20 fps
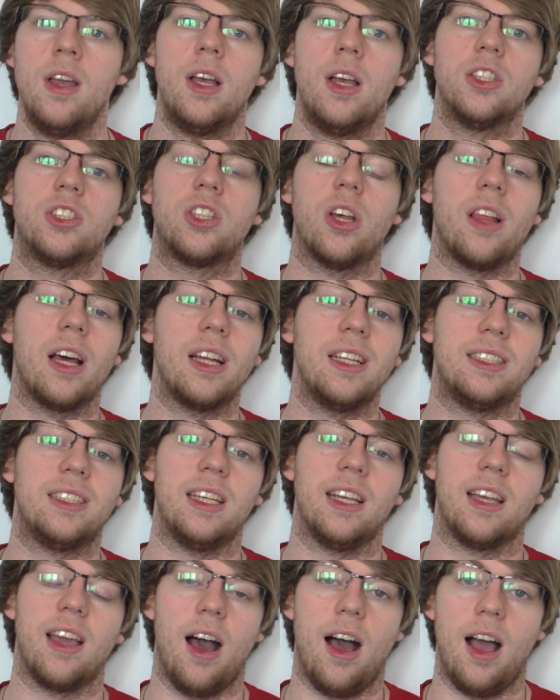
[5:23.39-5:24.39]
So that is
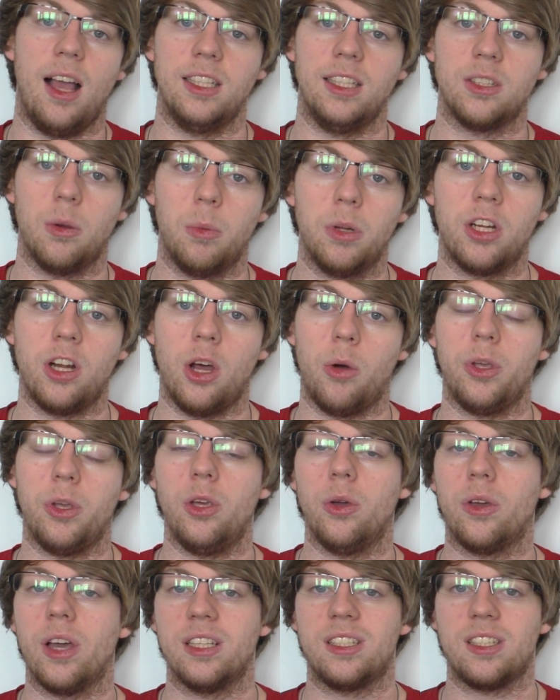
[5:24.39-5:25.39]
it, guys. I want to know what
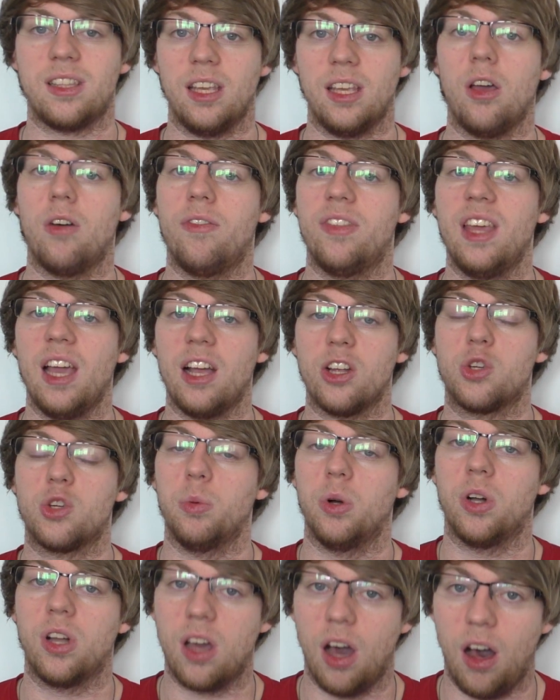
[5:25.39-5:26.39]
you guys think of the actual
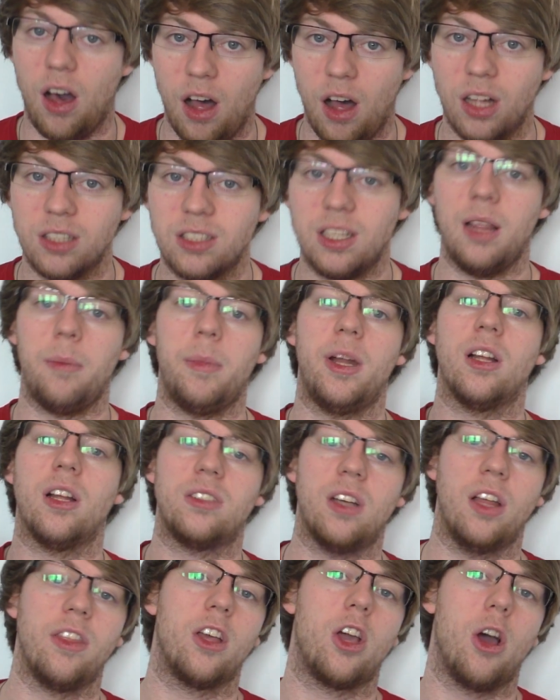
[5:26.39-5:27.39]
cards. Let me know
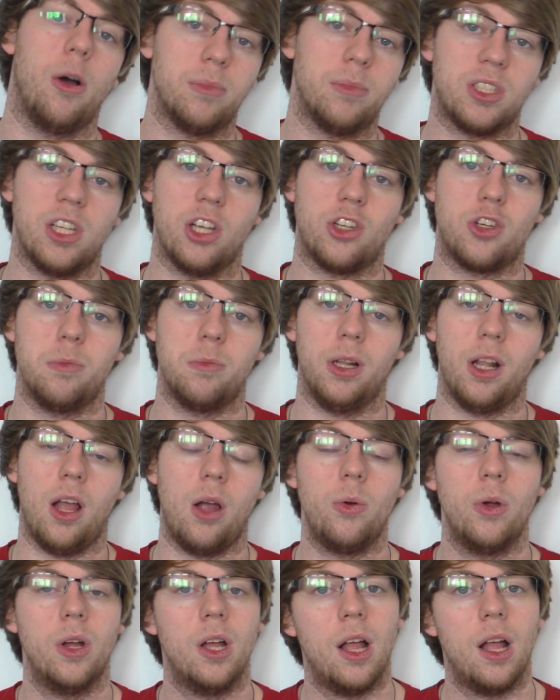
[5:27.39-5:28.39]
down in the comment section
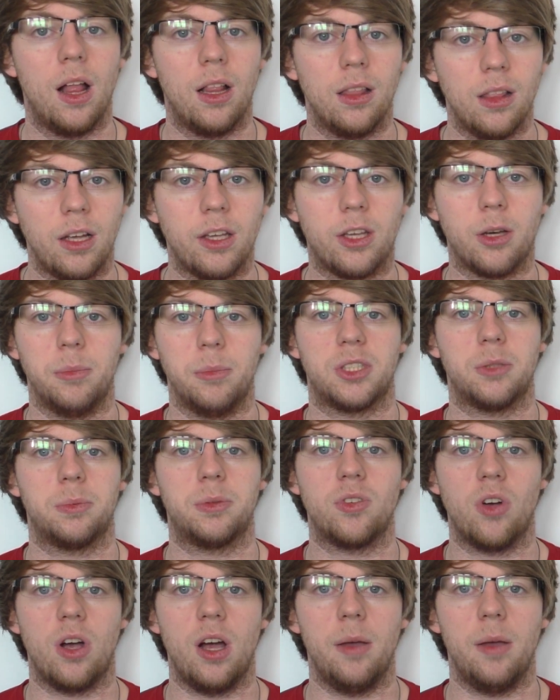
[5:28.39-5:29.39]
below. Like, comment,
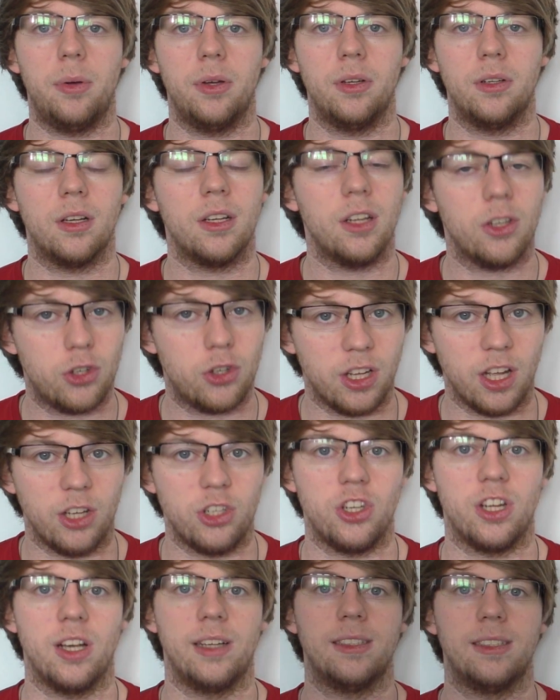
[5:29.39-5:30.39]
subscribe, and I shall catch
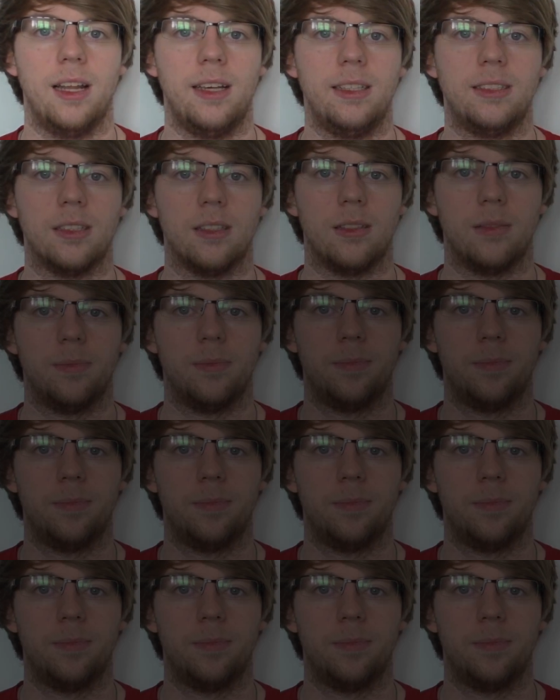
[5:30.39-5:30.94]
you guys later.